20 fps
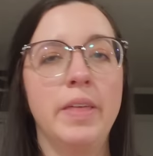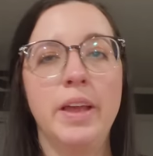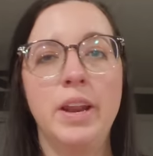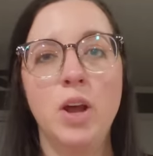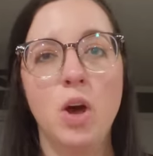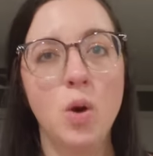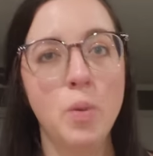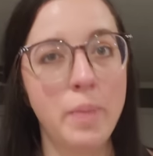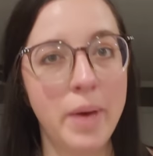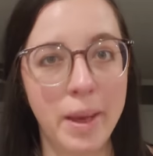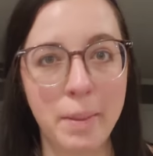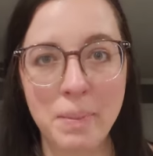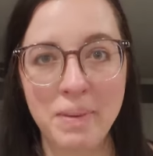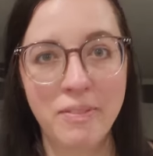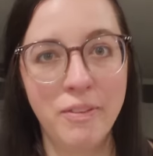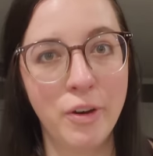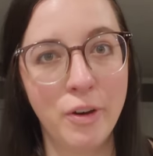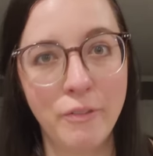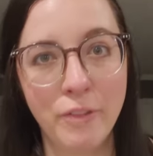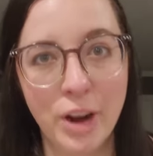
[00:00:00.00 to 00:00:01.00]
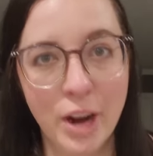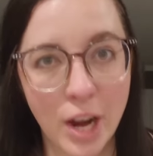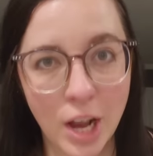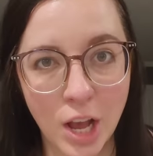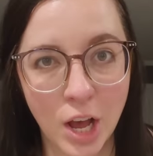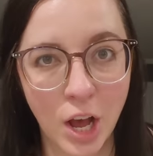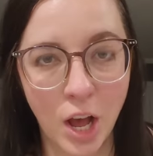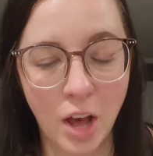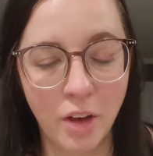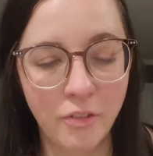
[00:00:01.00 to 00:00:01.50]
They don't make me feel very
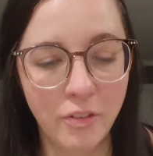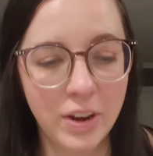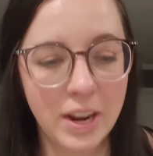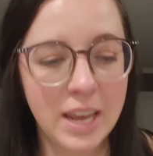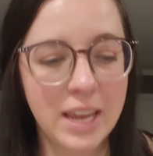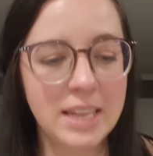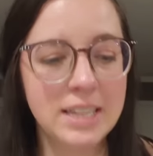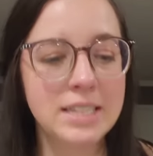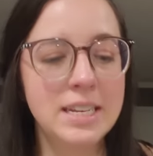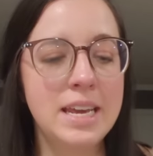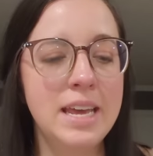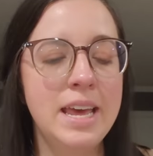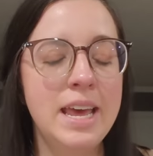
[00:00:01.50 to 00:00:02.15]
confident.